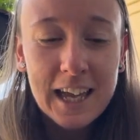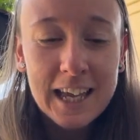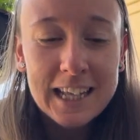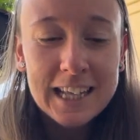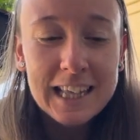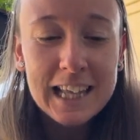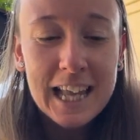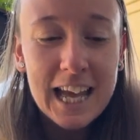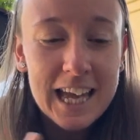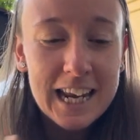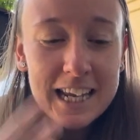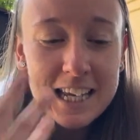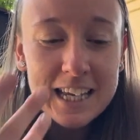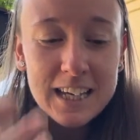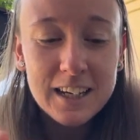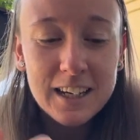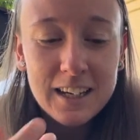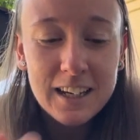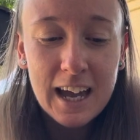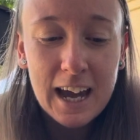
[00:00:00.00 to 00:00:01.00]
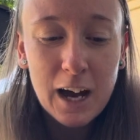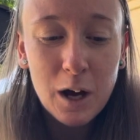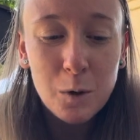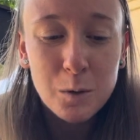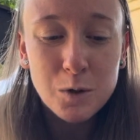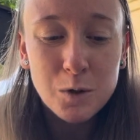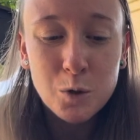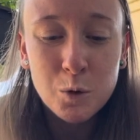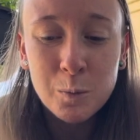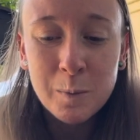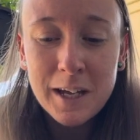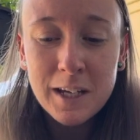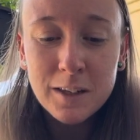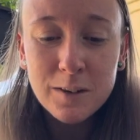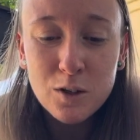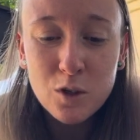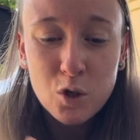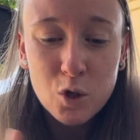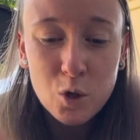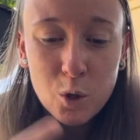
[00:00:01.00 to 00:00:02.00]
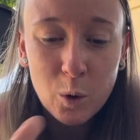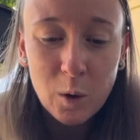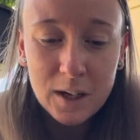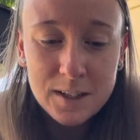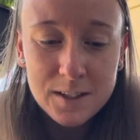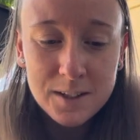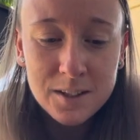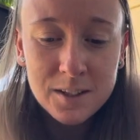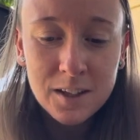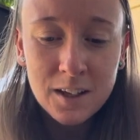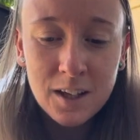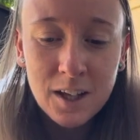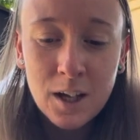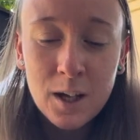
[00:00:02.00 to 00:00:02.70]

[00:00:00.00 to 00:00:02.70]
and let it out, to make the choice